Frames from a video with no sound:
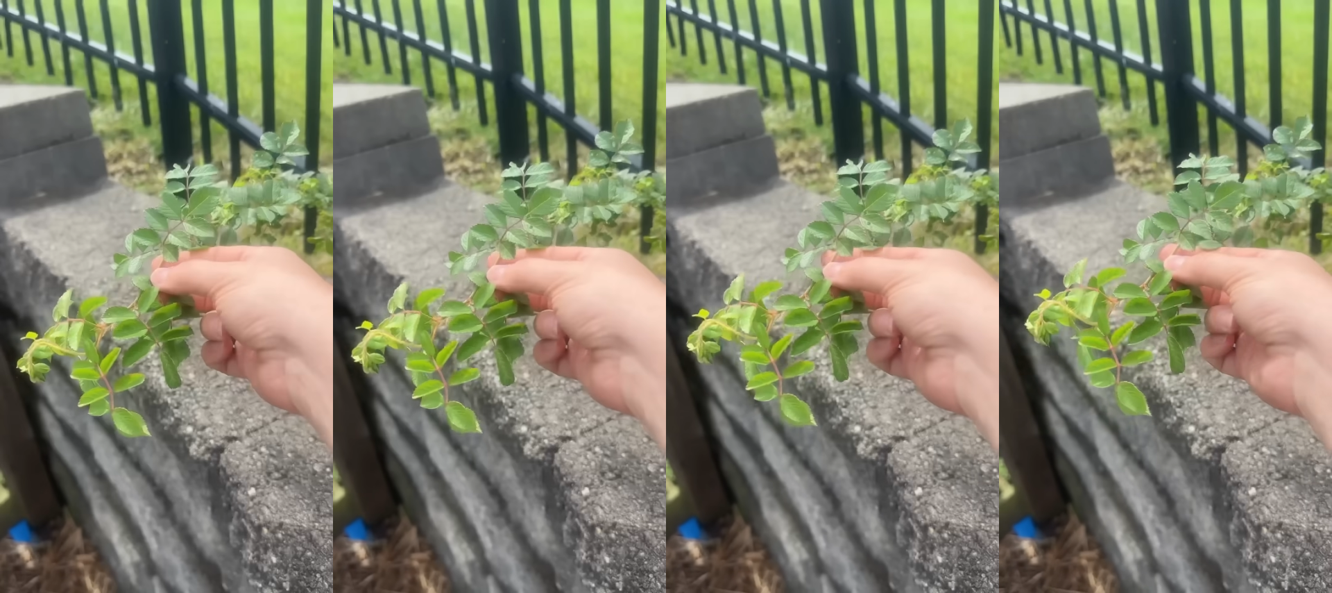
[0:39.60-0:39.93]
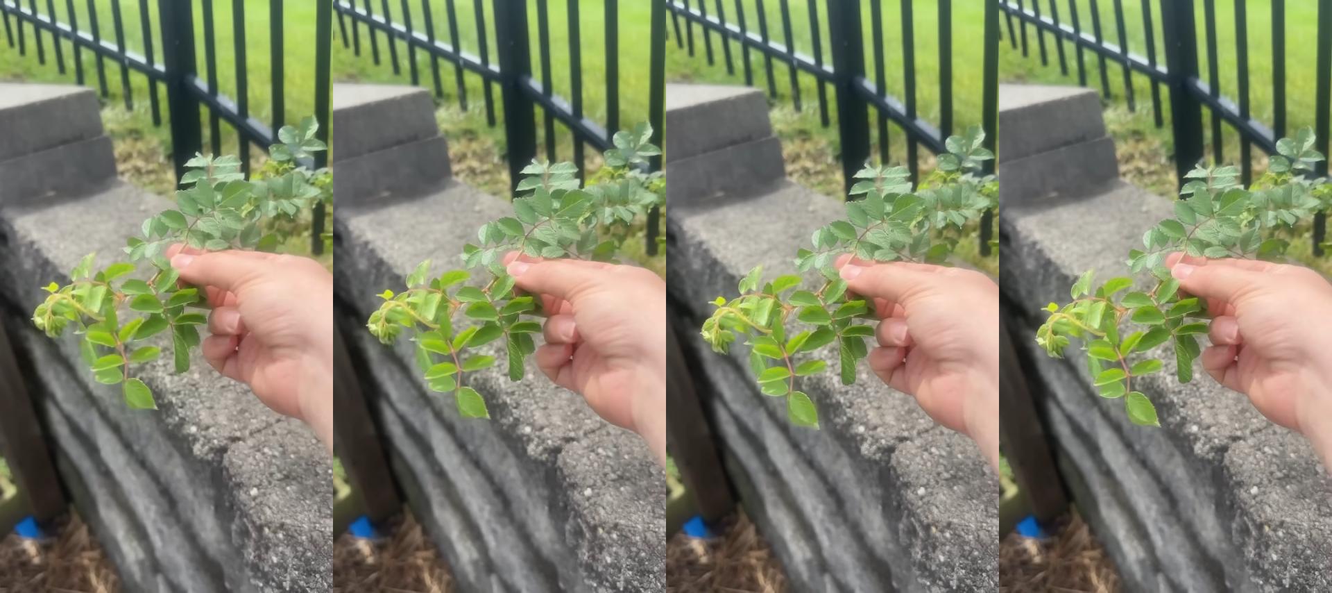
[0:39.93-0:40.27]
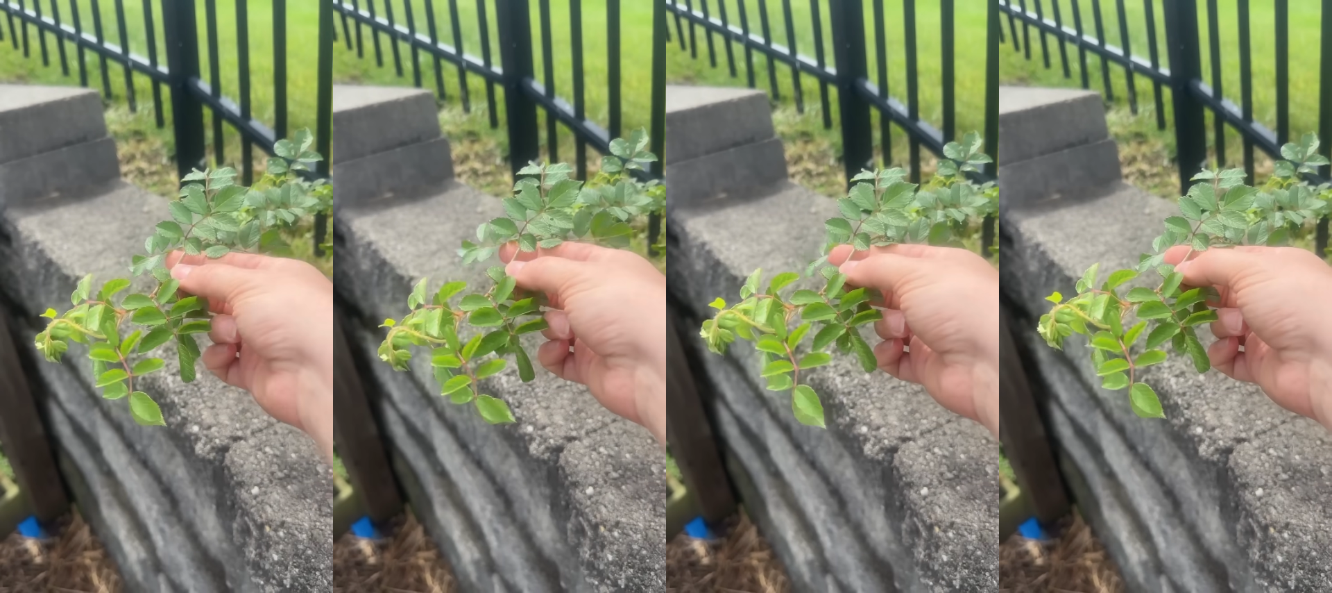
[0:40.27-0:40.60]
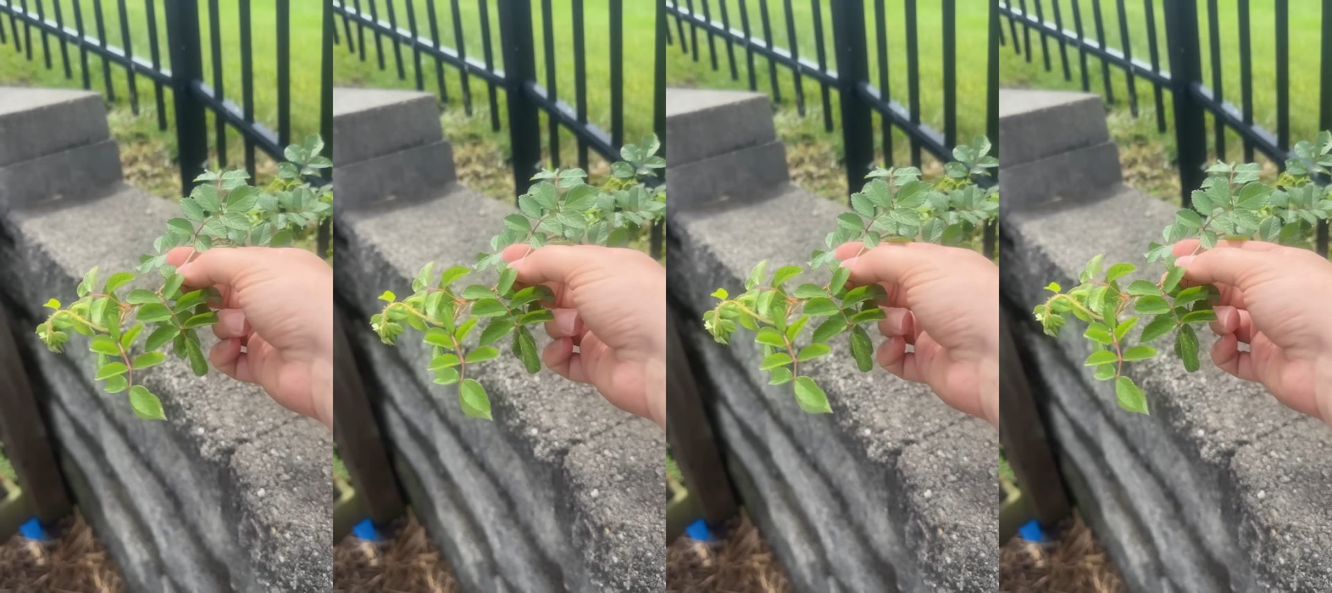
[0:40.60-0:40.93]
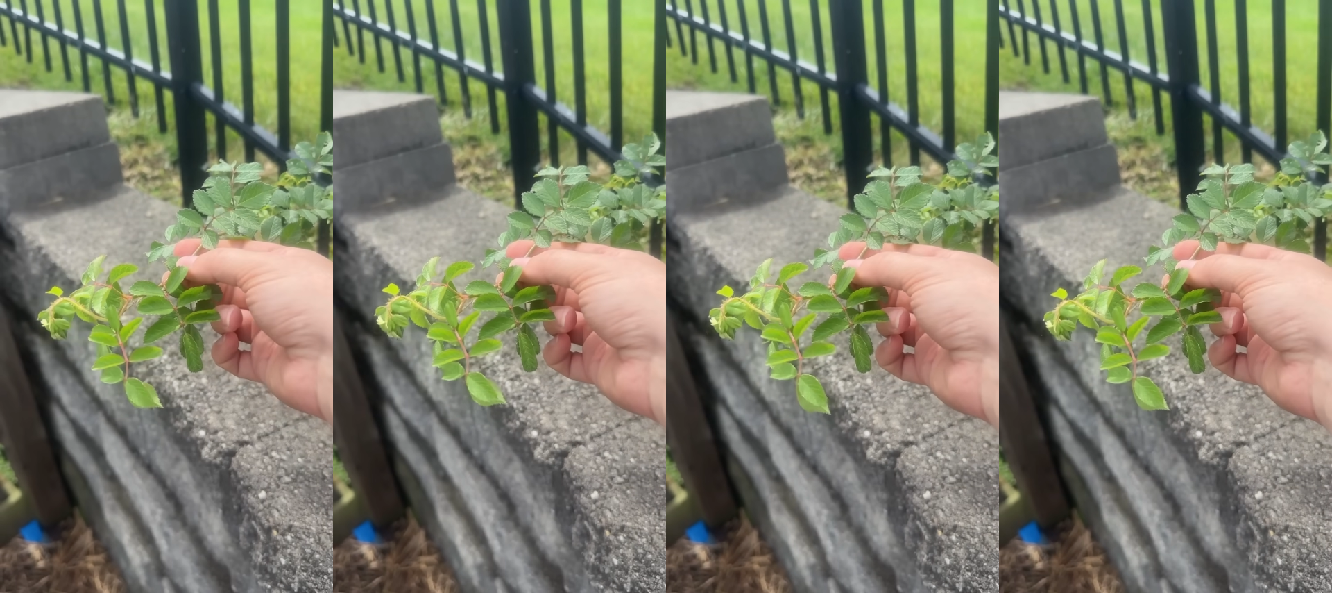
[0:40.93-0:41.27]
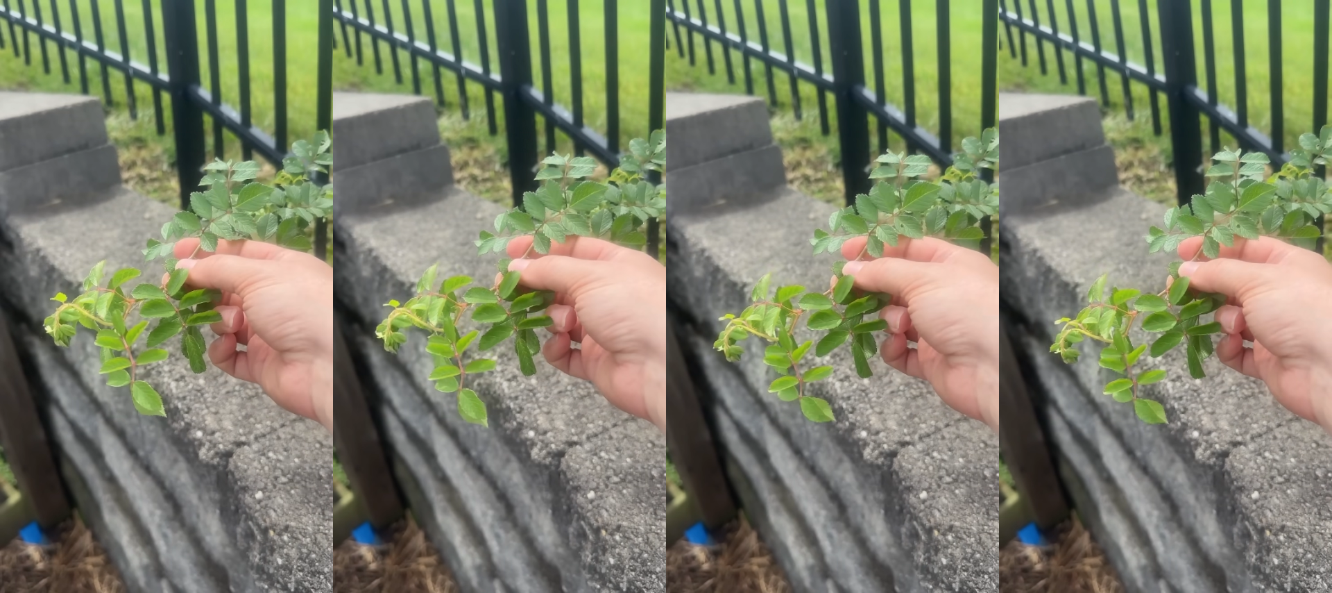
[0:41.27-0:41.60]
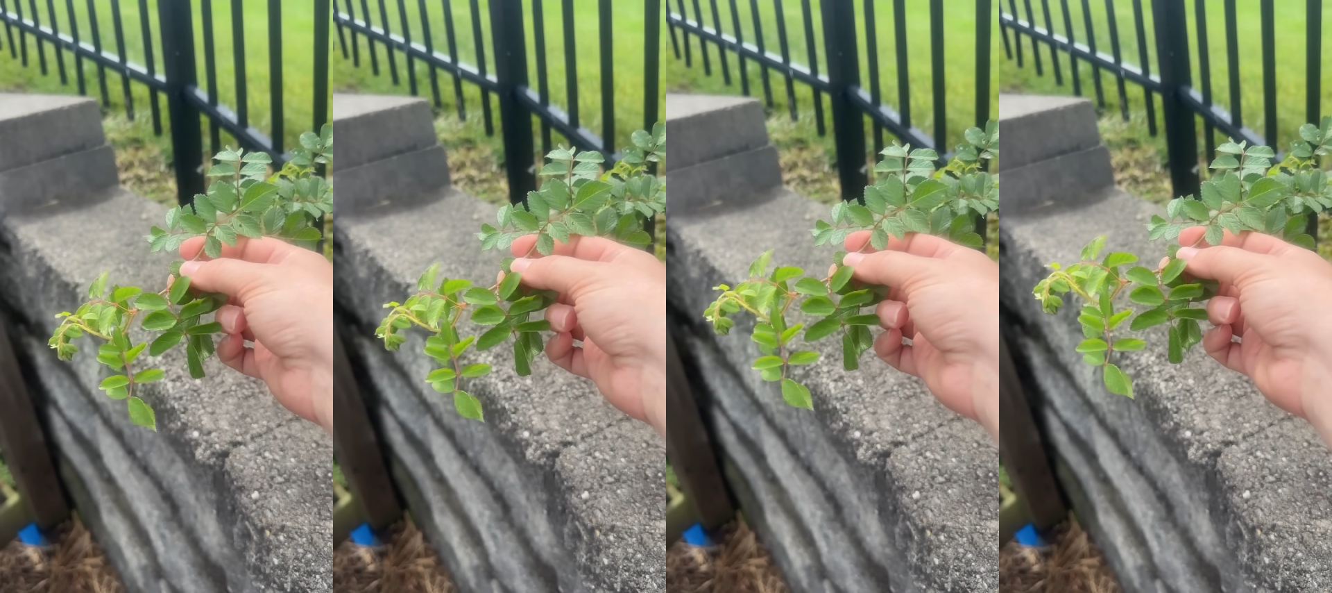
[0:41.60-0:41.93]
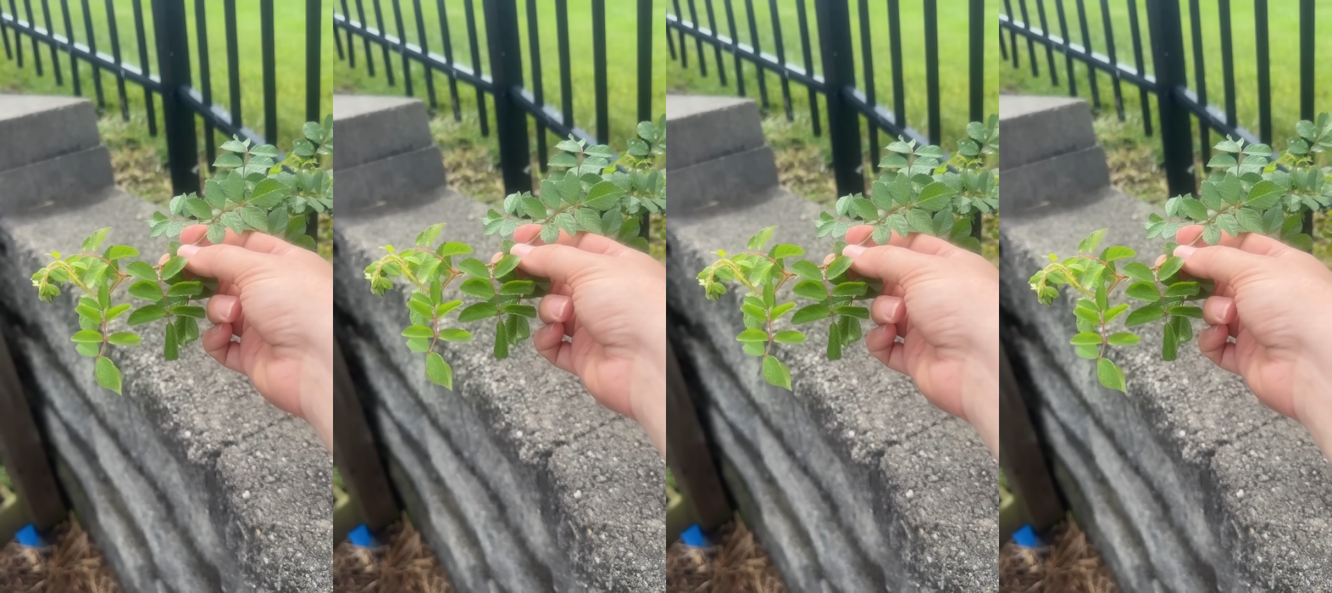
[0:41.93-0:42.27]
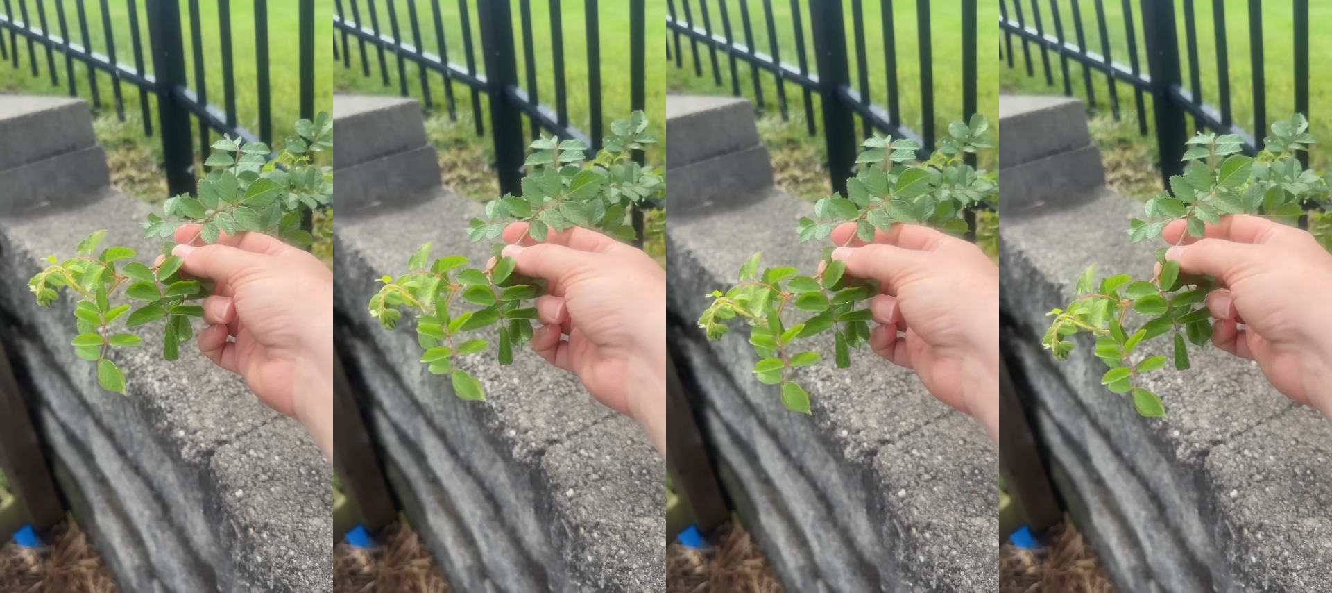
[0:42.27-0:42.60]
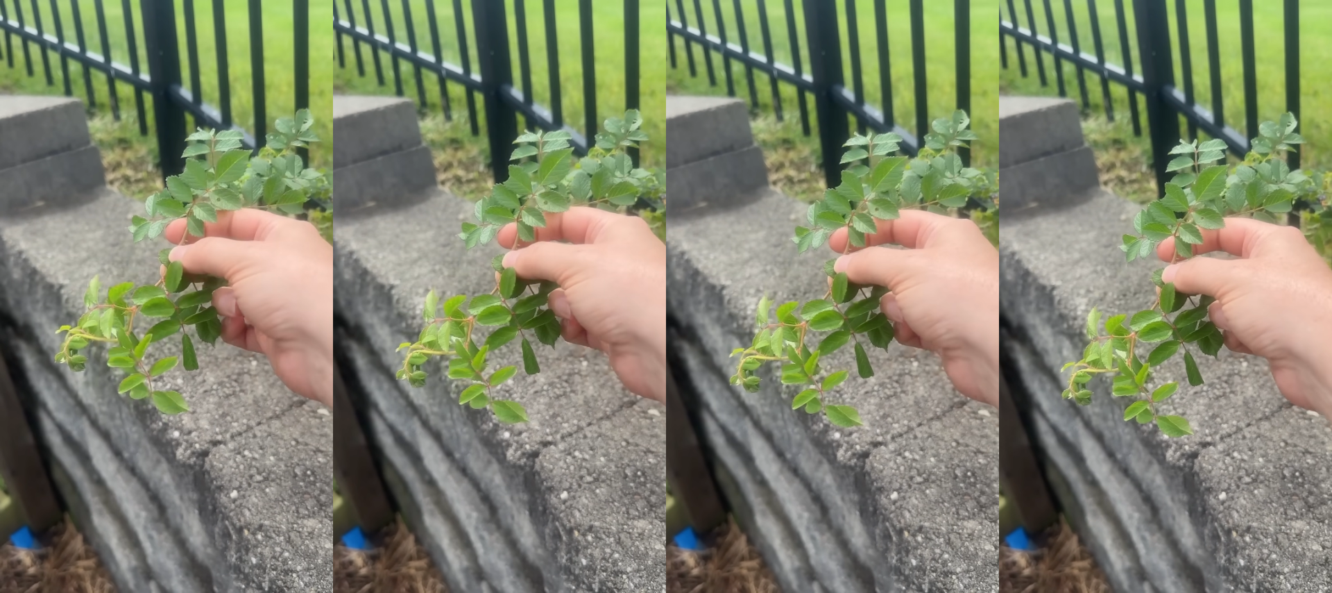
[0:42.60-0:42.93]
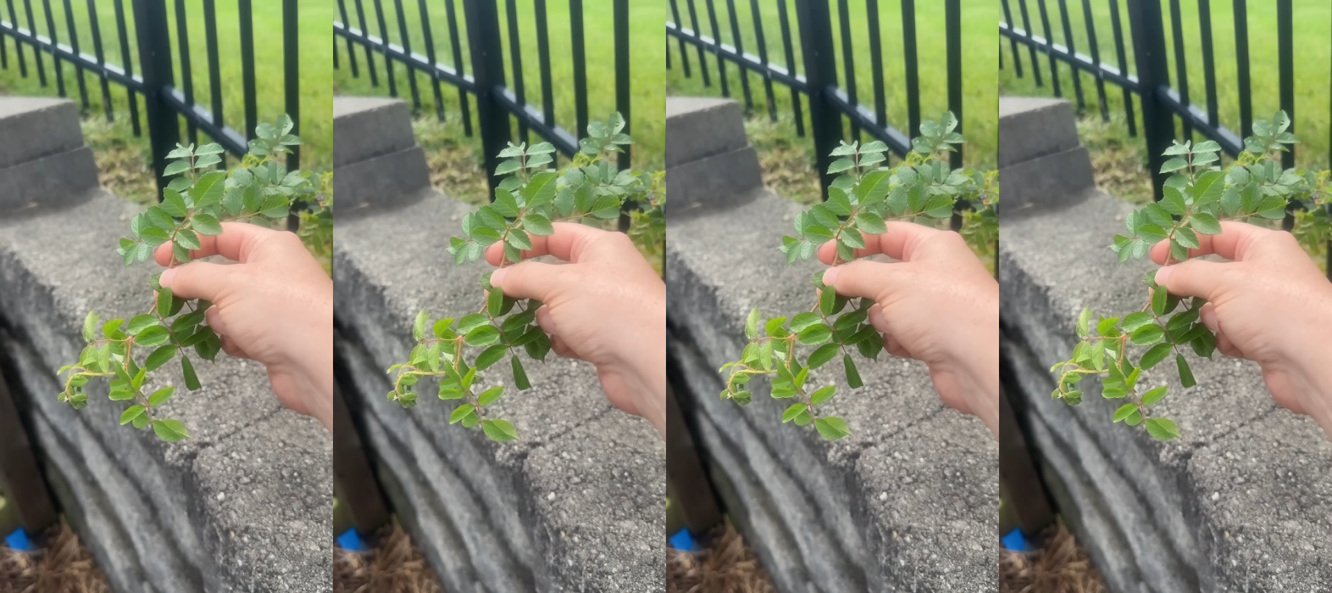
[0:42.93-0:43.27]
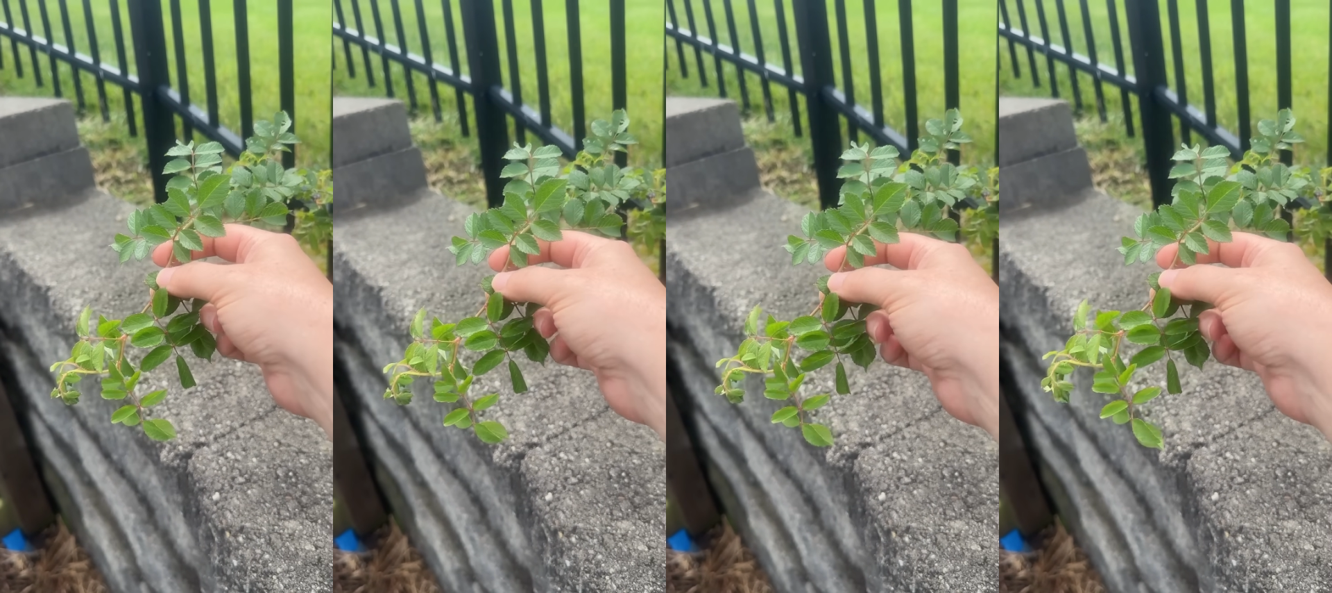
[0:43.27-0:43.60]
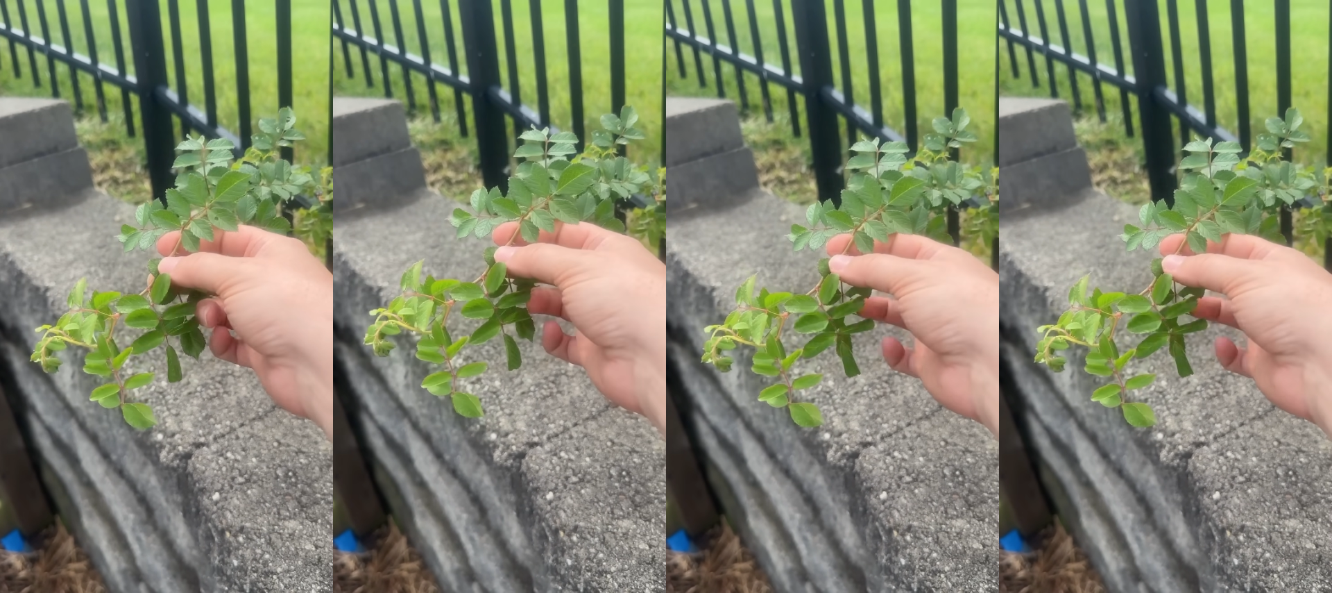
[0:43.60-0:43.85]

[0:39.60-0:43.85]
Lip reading: (no speaker visible)